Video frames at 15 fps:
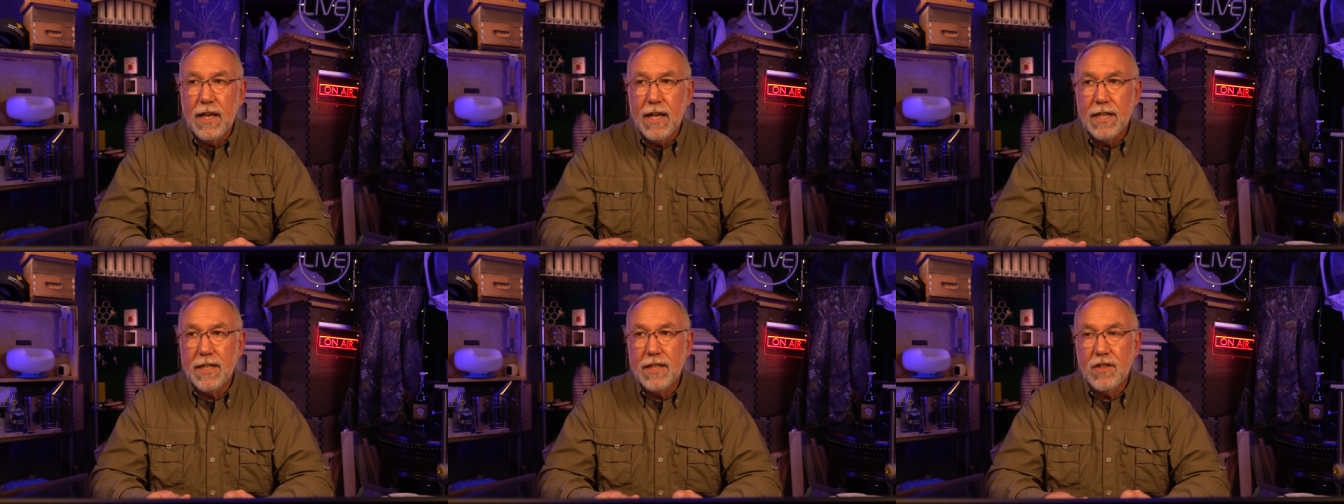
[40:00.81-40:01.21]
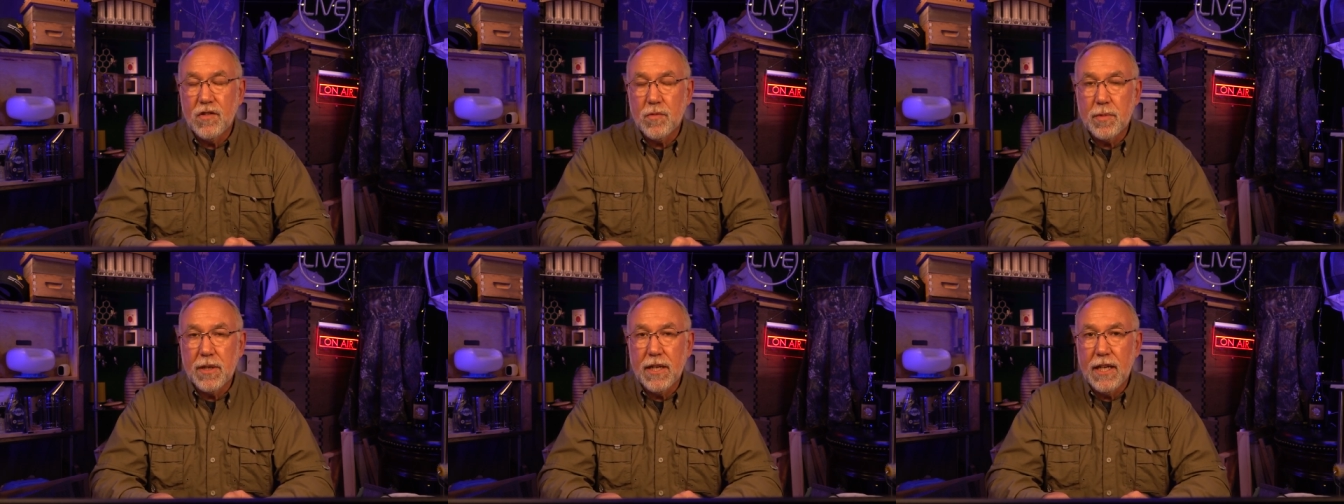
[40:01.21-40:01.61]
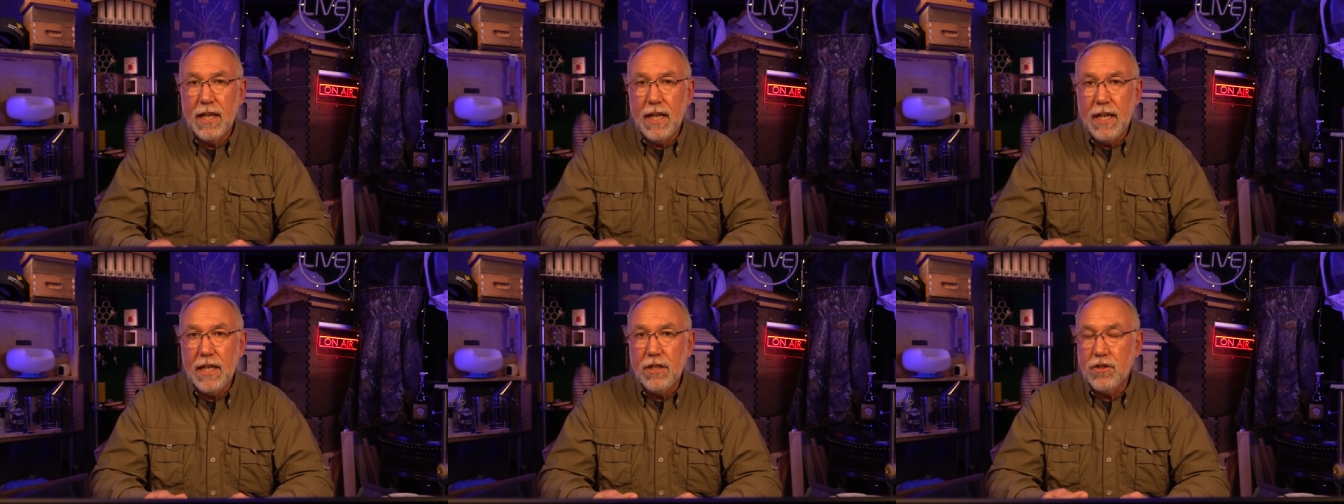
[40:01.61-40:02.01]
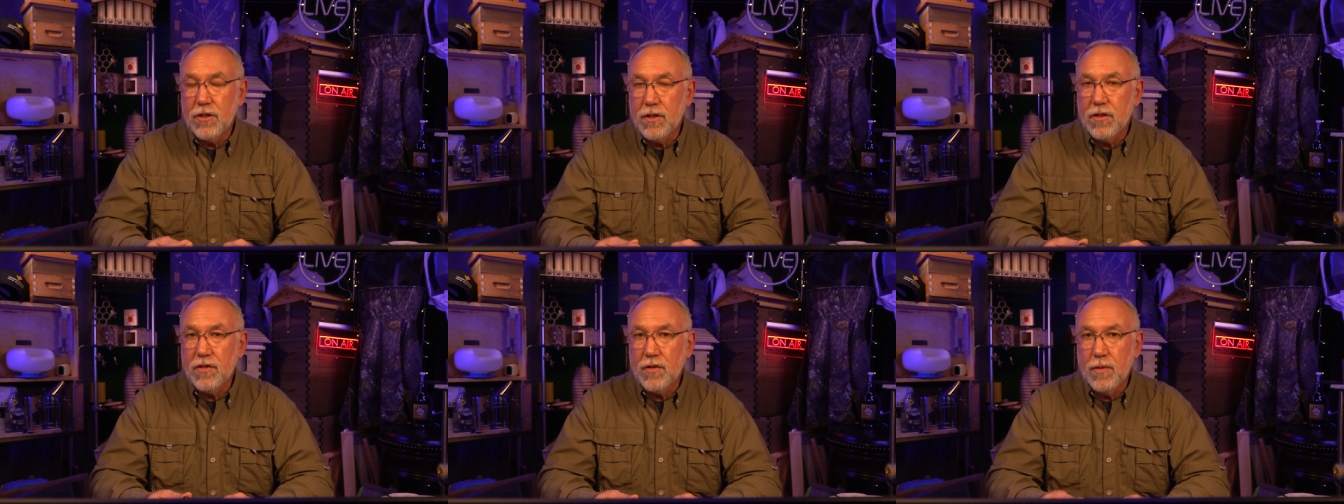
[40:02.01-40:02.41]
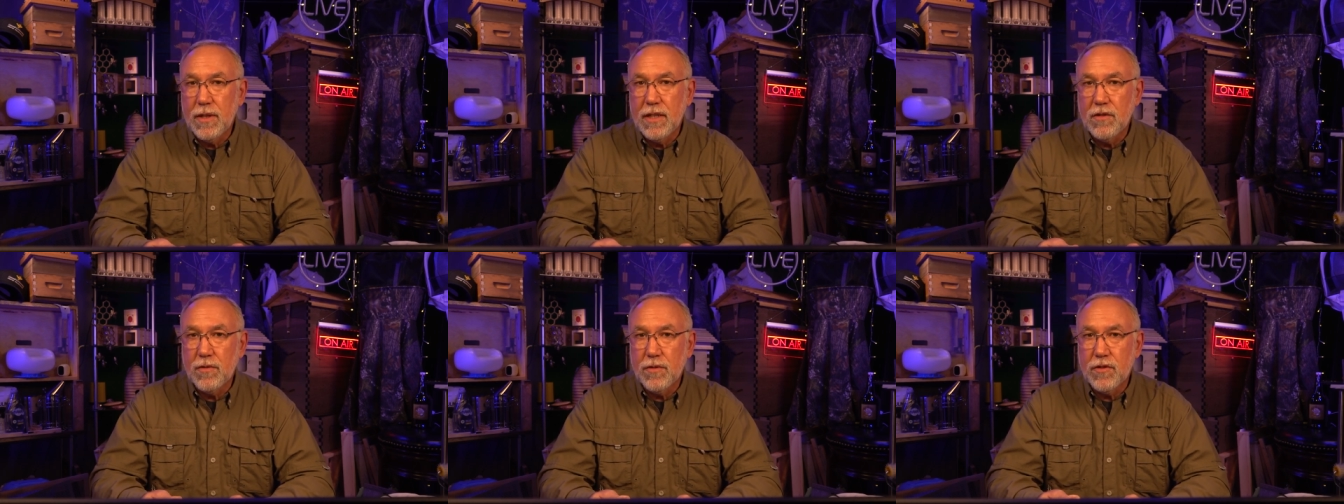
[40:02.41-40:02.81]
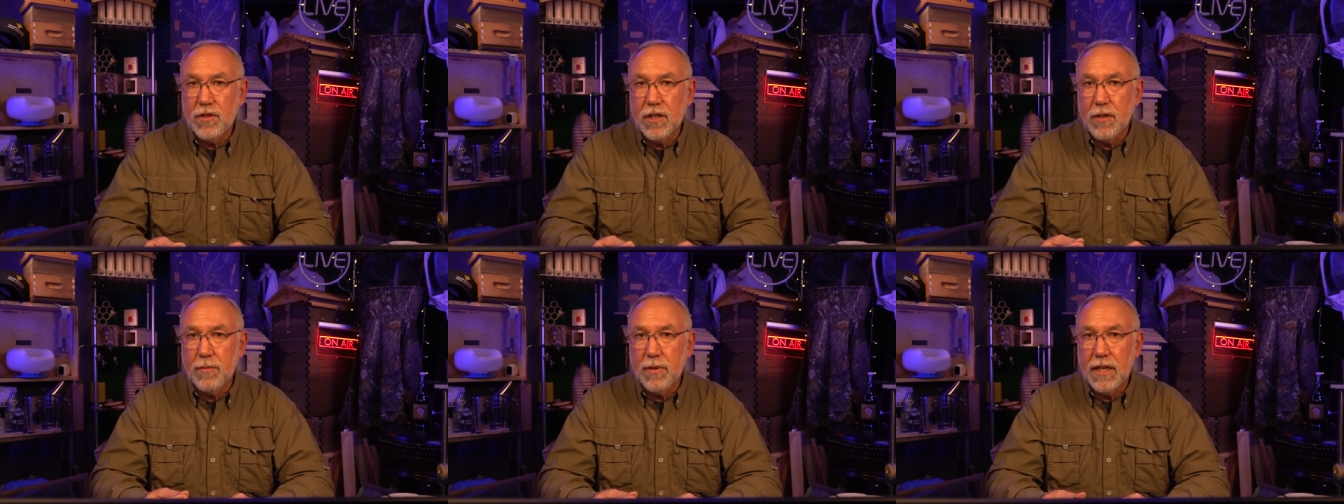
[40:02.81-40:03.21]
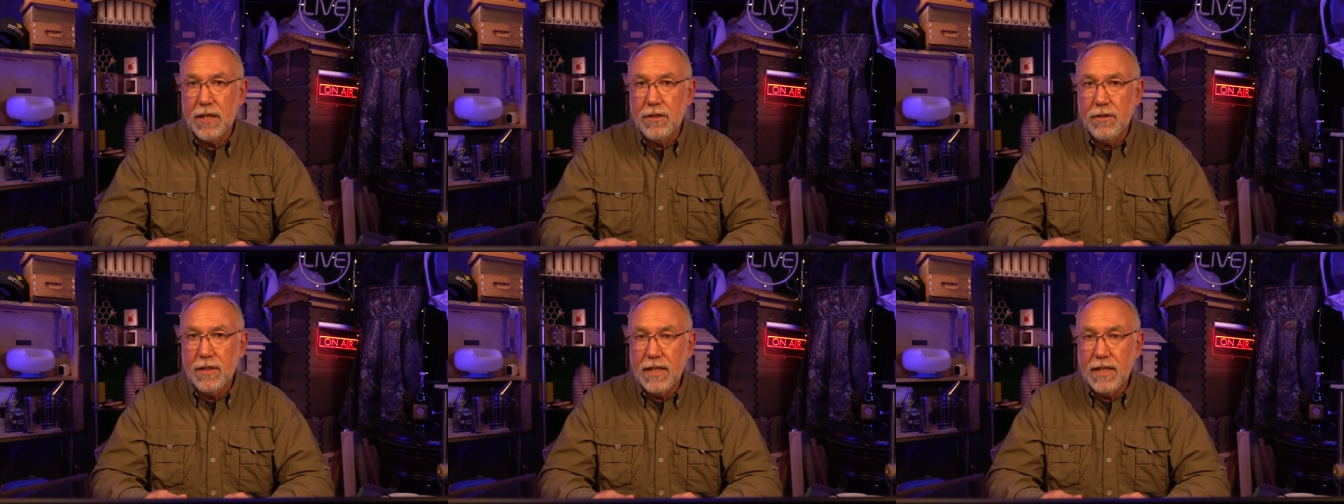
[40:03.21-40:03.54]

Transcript: And in the spring, each of those queens will start a brand new